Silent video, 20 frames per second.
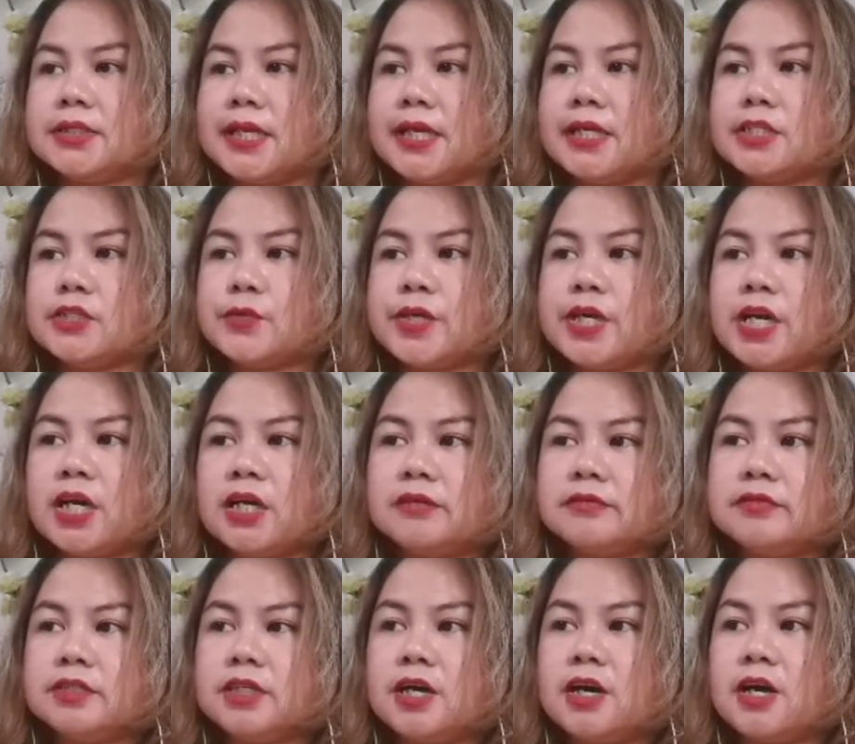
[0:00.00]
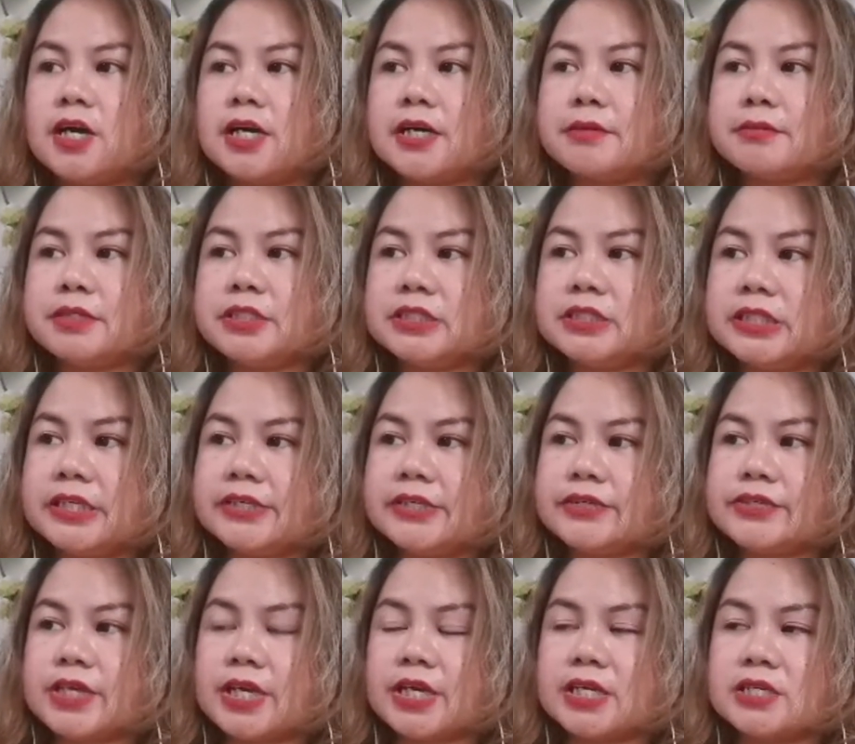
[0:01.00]
Next, we have the
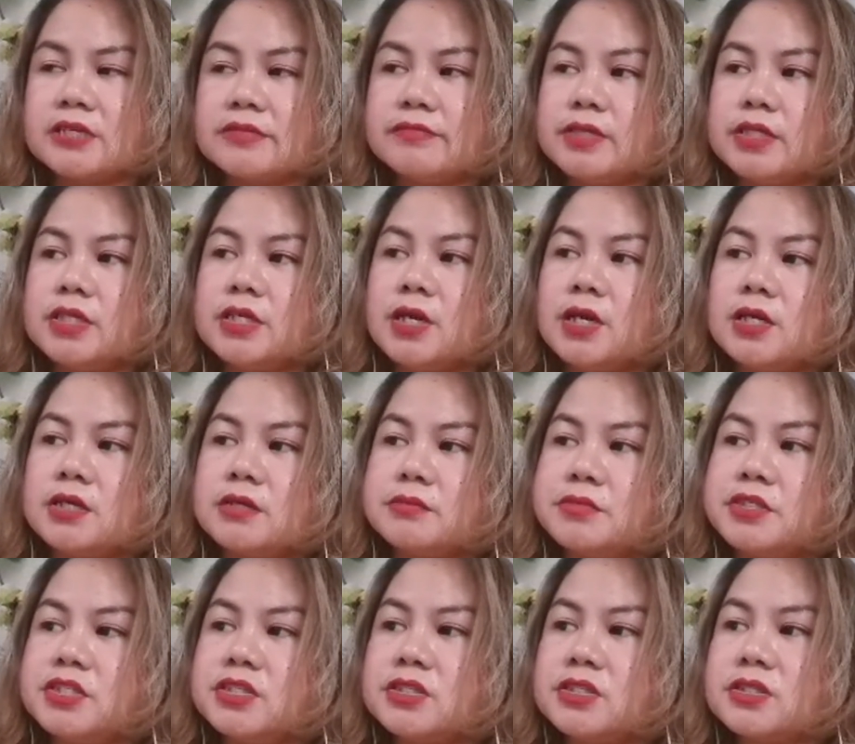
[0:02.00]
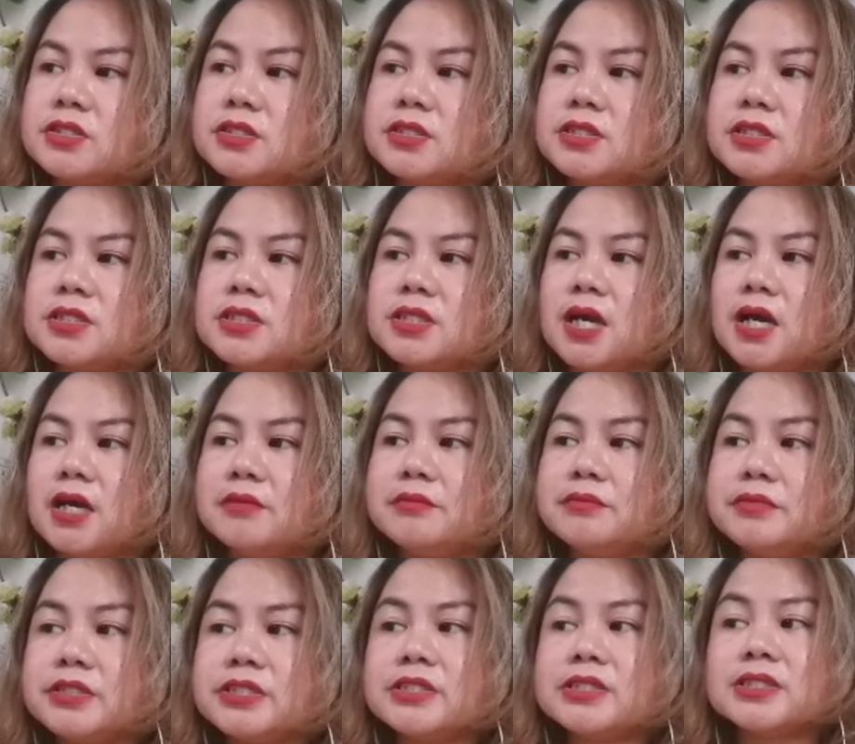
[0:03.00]
Harmandir Sahib in
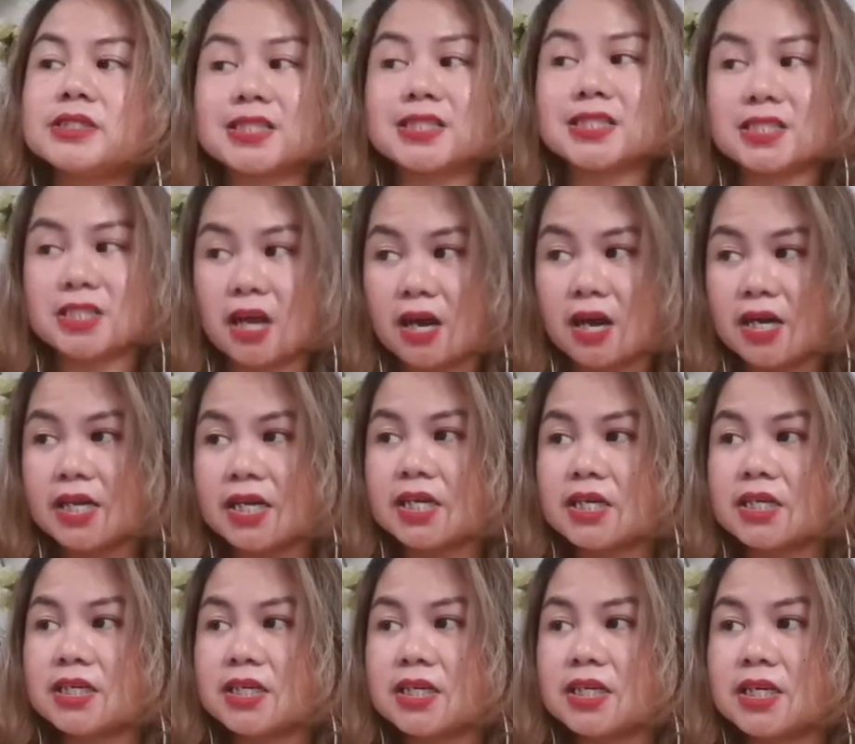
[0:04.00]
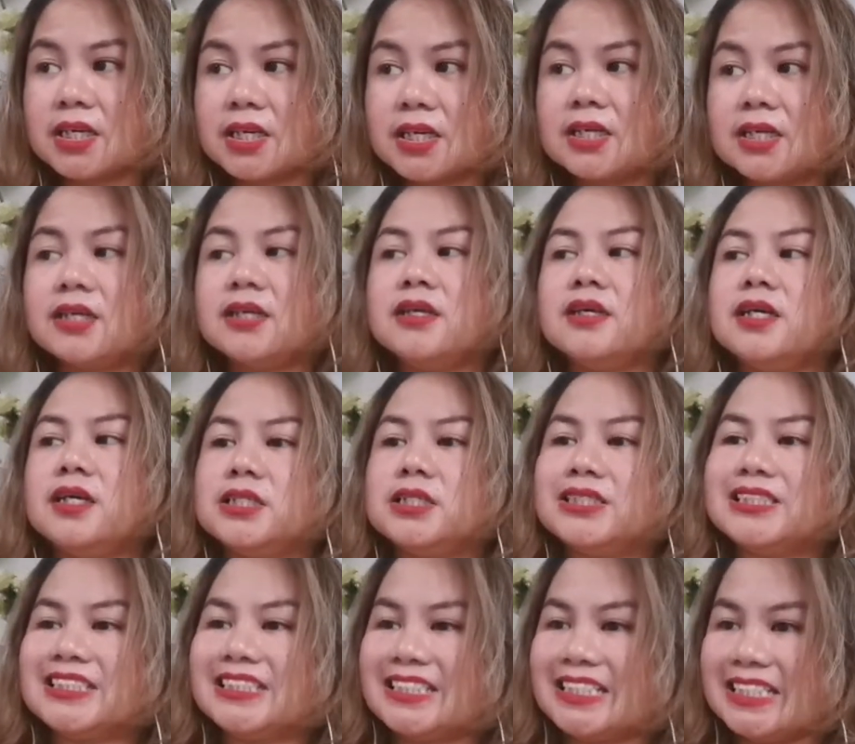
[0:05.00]
Amritsar,
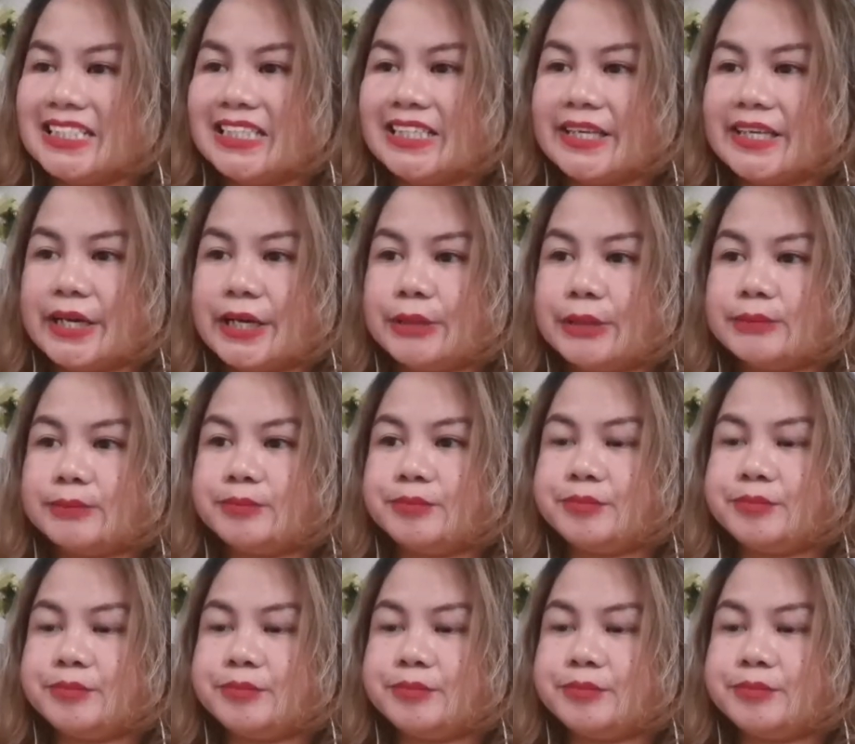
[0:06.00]
India.